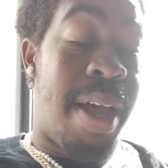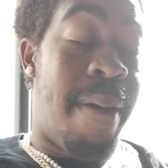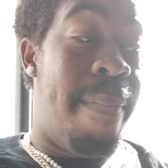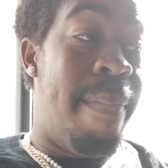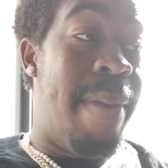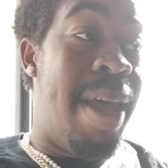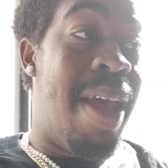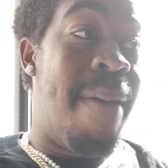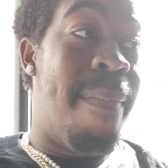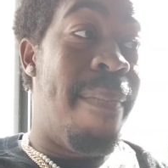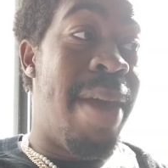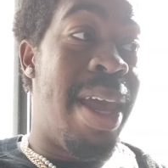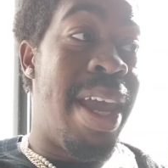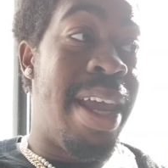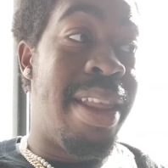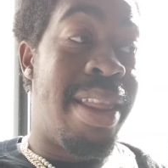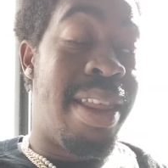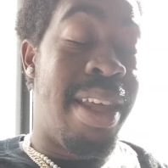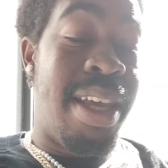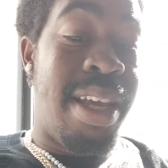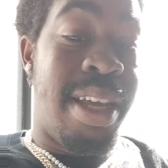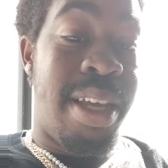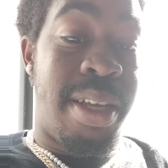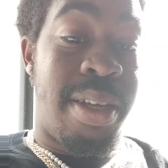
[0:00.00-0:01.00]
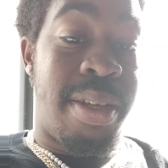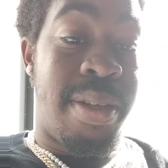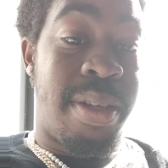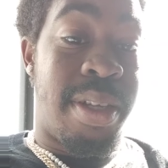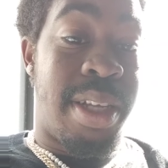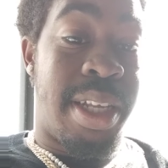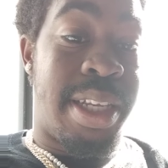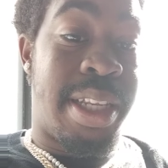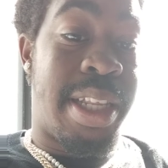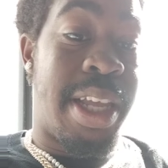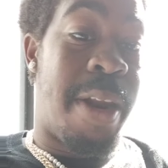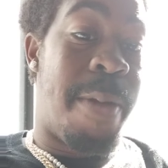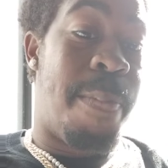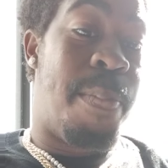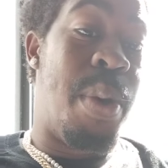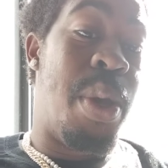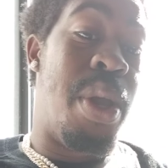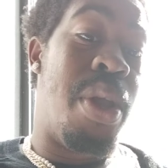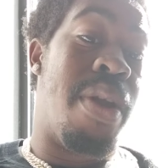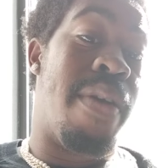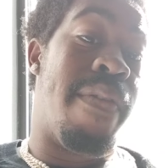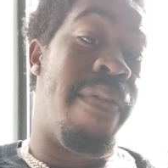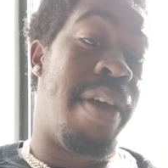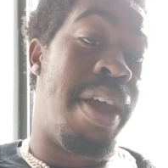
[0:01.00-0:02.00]
a man made thing instead of
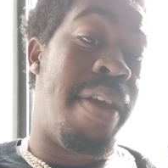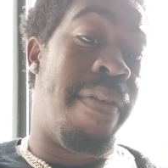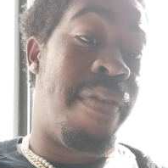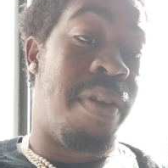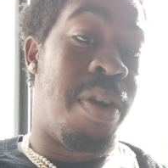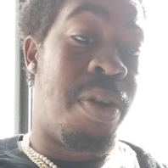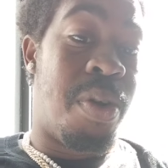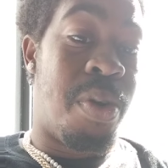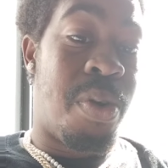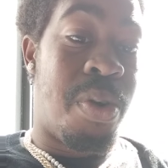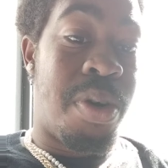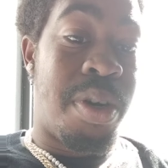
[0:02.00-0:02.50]
putting your faith in the